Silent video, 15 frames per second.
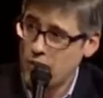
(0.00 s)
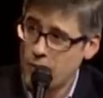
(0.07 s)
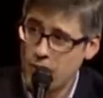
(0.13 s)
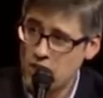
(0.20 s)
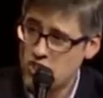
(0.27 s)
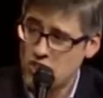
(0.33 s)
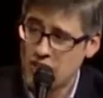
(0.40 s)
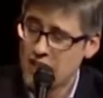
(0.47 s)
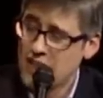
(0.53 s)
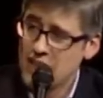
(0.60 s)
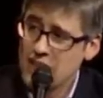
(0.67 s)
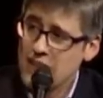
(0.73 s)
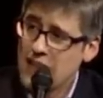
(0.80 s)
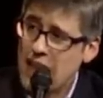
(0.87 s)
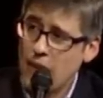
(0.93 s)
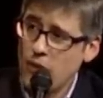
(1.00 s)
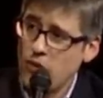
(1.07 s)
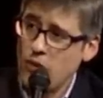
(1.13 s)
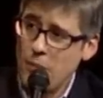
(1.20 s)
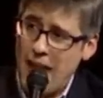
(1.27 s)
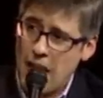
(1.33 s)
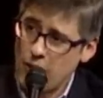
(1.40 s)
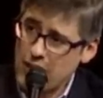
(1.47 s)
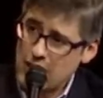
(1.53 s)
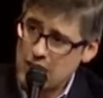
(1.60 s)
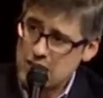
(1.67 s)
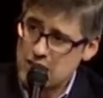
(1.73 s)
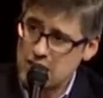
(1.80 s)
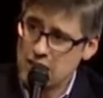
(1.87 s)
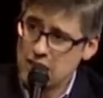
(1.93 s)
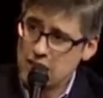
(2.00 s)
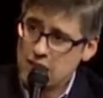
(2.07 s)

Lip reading: don't know much else about it.